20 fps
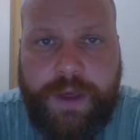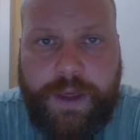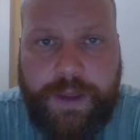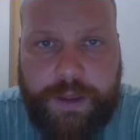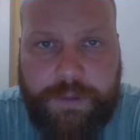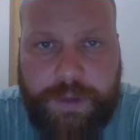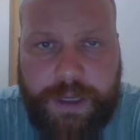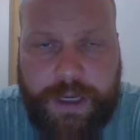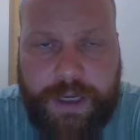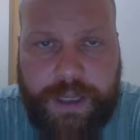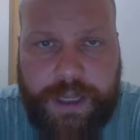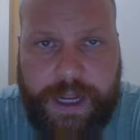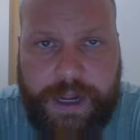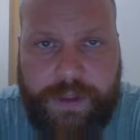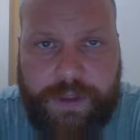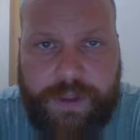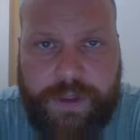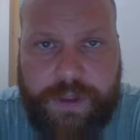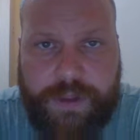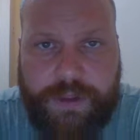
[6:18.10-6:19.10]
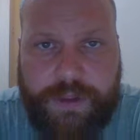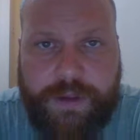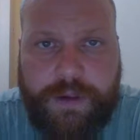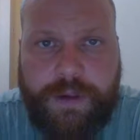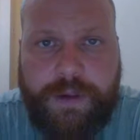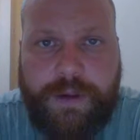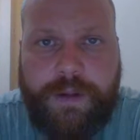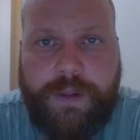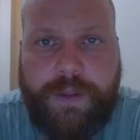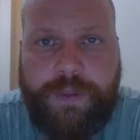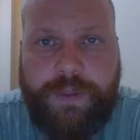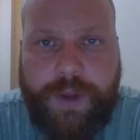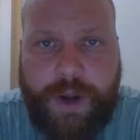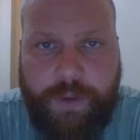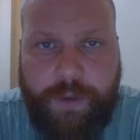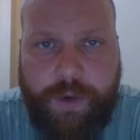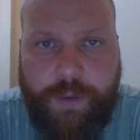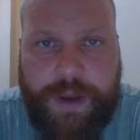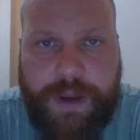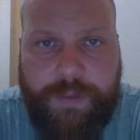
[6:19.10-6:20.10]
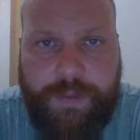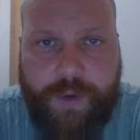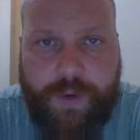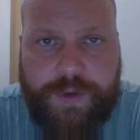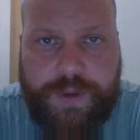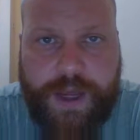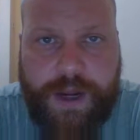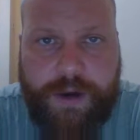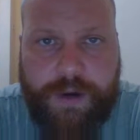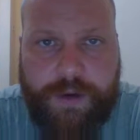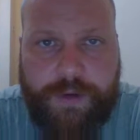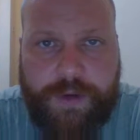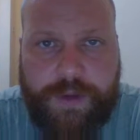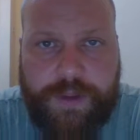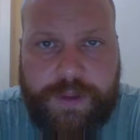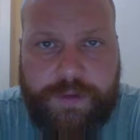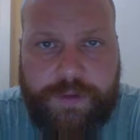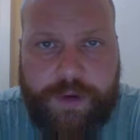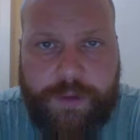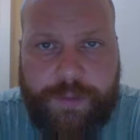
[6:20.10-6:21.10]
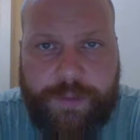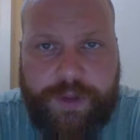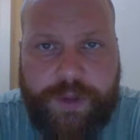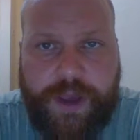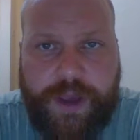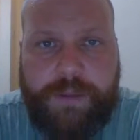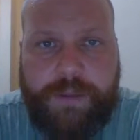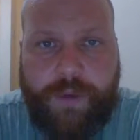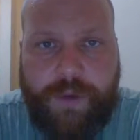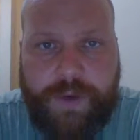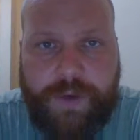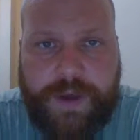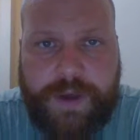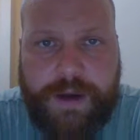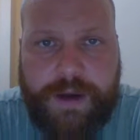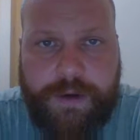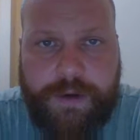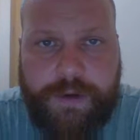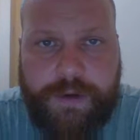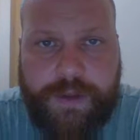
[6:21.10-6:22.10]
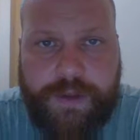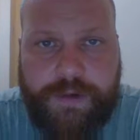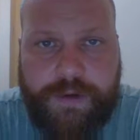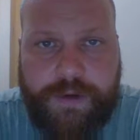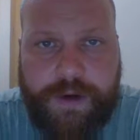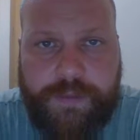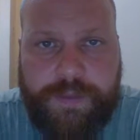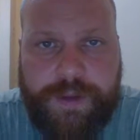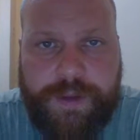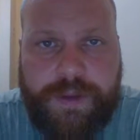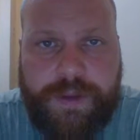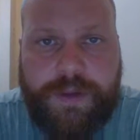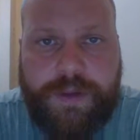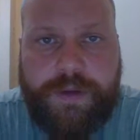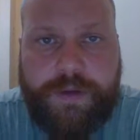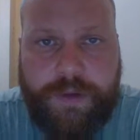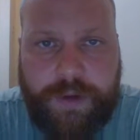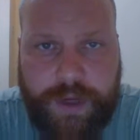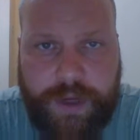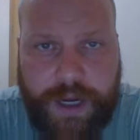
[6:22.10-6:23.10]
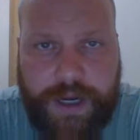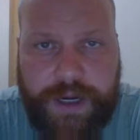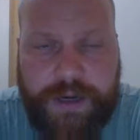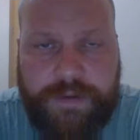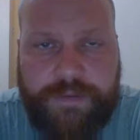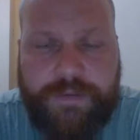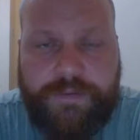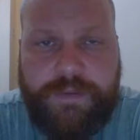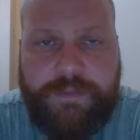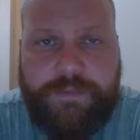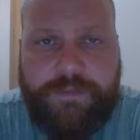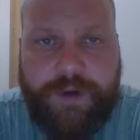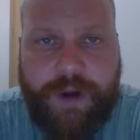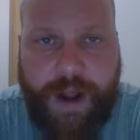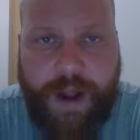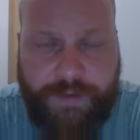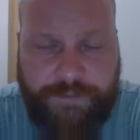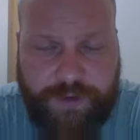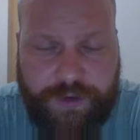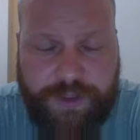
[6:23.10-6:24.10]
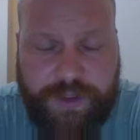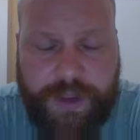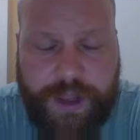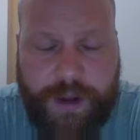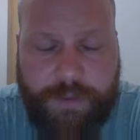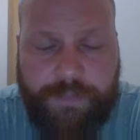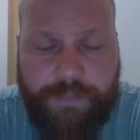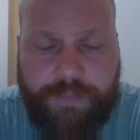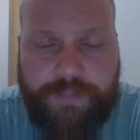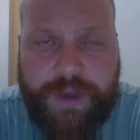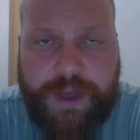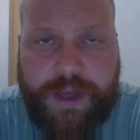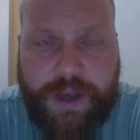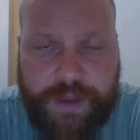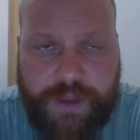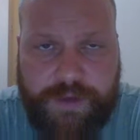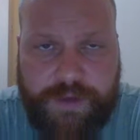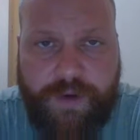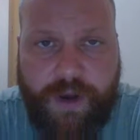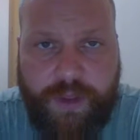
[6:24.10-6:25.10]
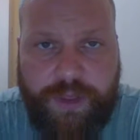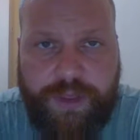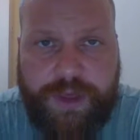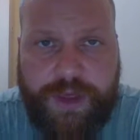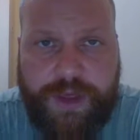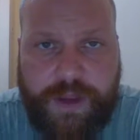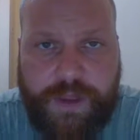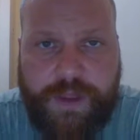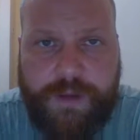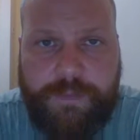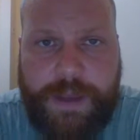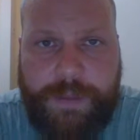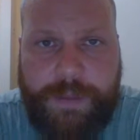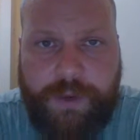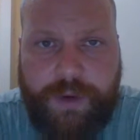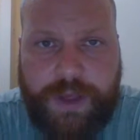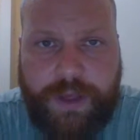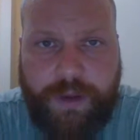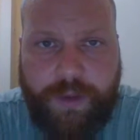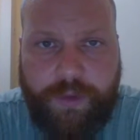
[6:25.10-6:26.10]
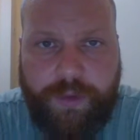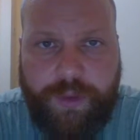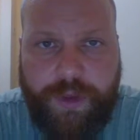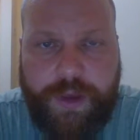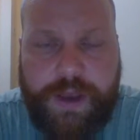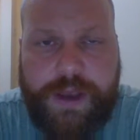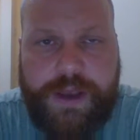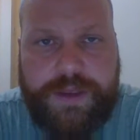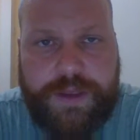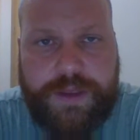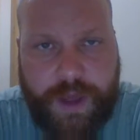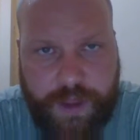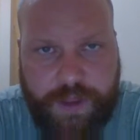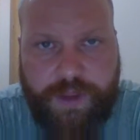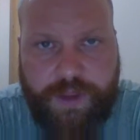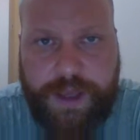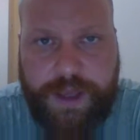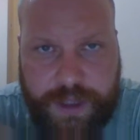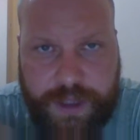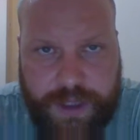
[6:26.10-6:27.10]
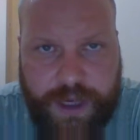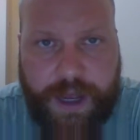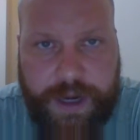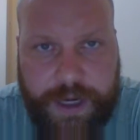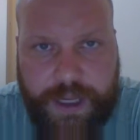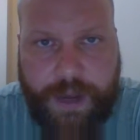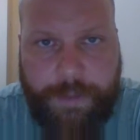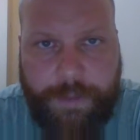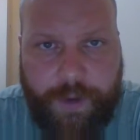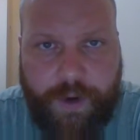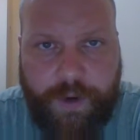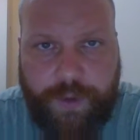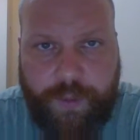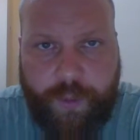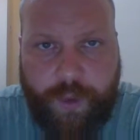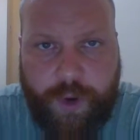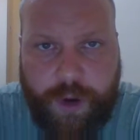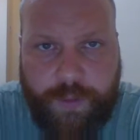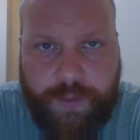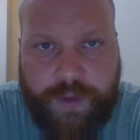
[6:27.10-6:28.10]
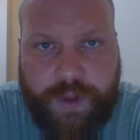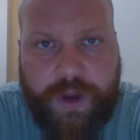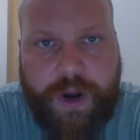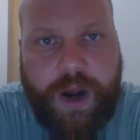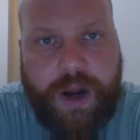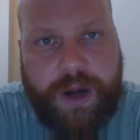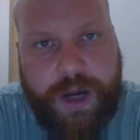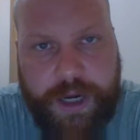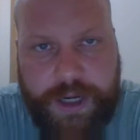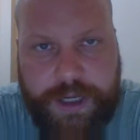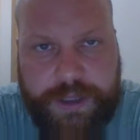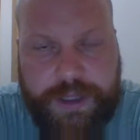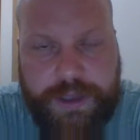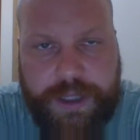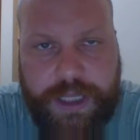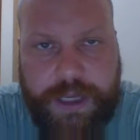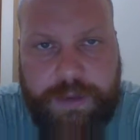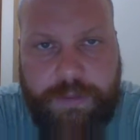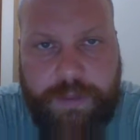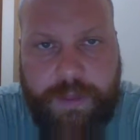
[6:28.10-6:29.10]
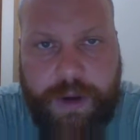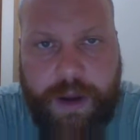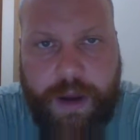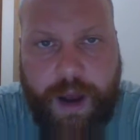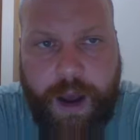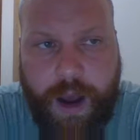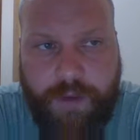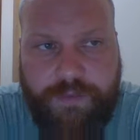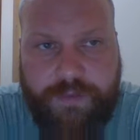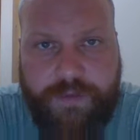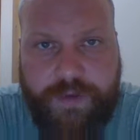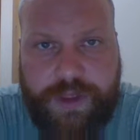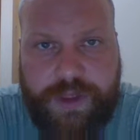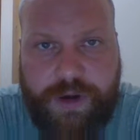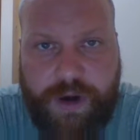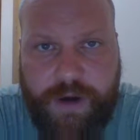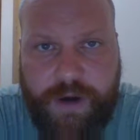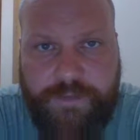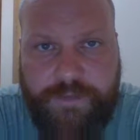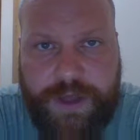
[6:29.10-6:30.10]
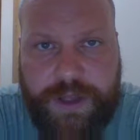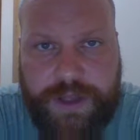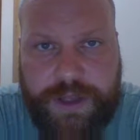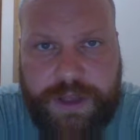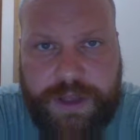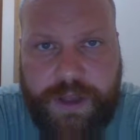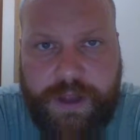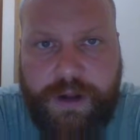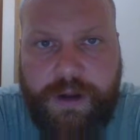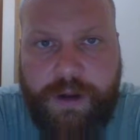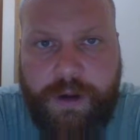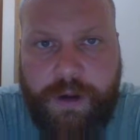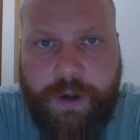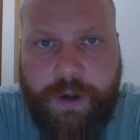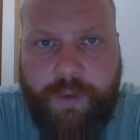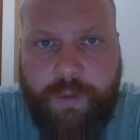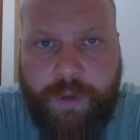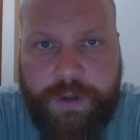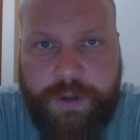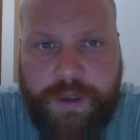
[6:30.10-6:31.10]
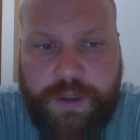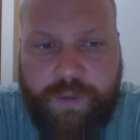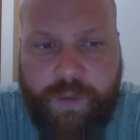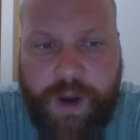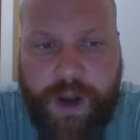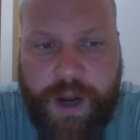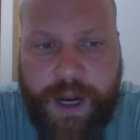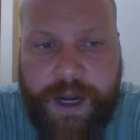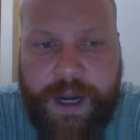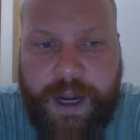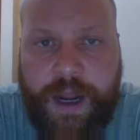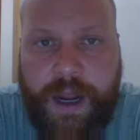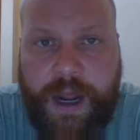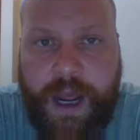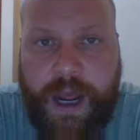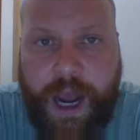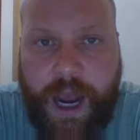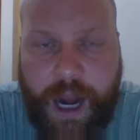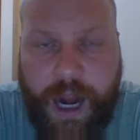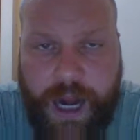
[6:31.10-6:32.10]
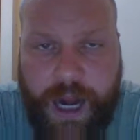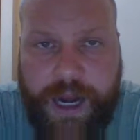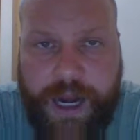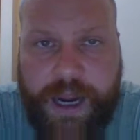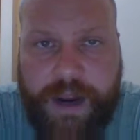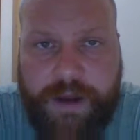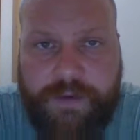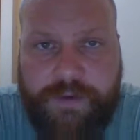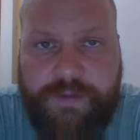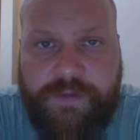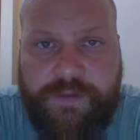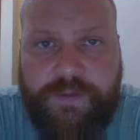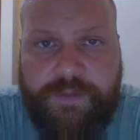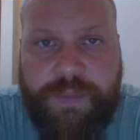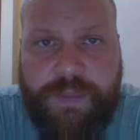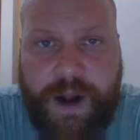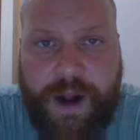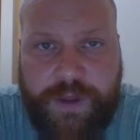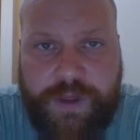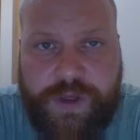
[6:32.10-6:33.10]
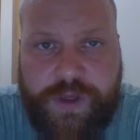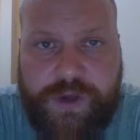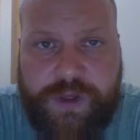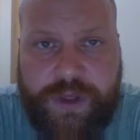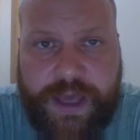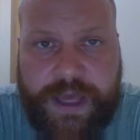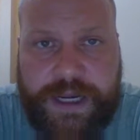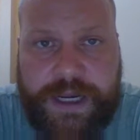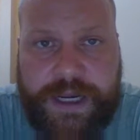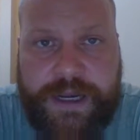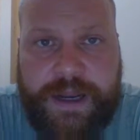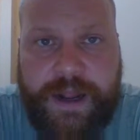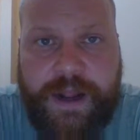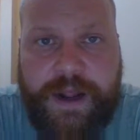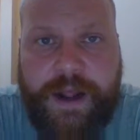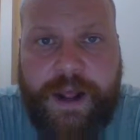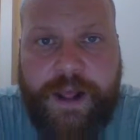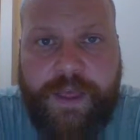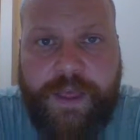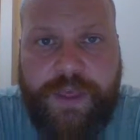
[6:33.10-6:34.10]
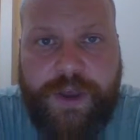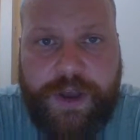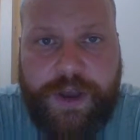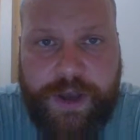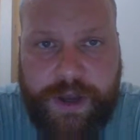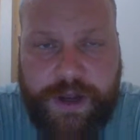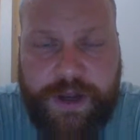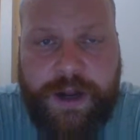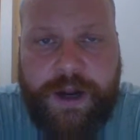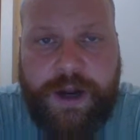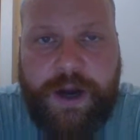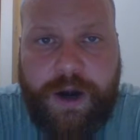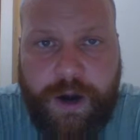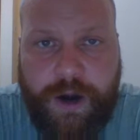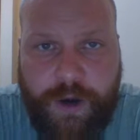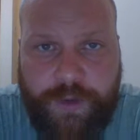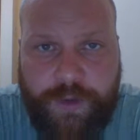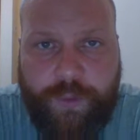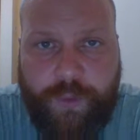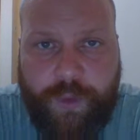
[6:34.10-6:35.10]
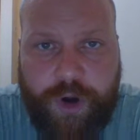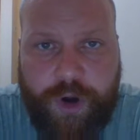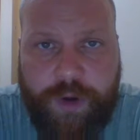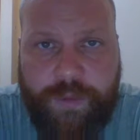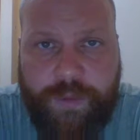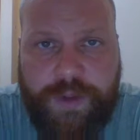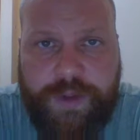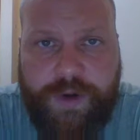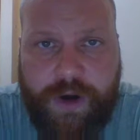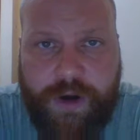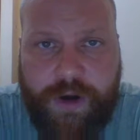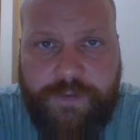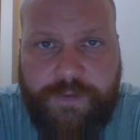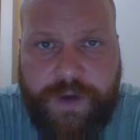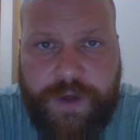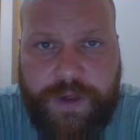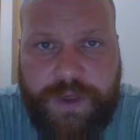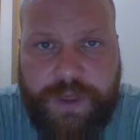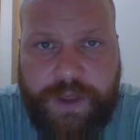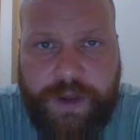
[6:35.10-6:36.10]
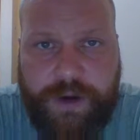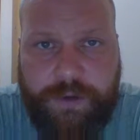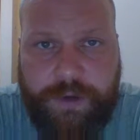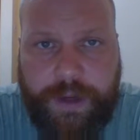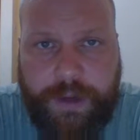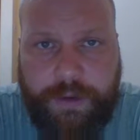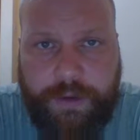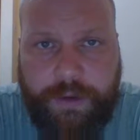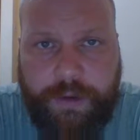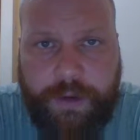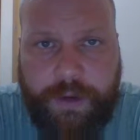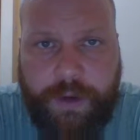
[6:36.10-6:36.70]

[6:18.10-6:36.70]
in the Middle East, there will be more terrorist groups and more terrorist groups created for after them because of all the innocent people killed. Just like cutting up earthworms or cutting the limb off of a starfish, which is why I have postulated the Earthworm-Starfish Theory.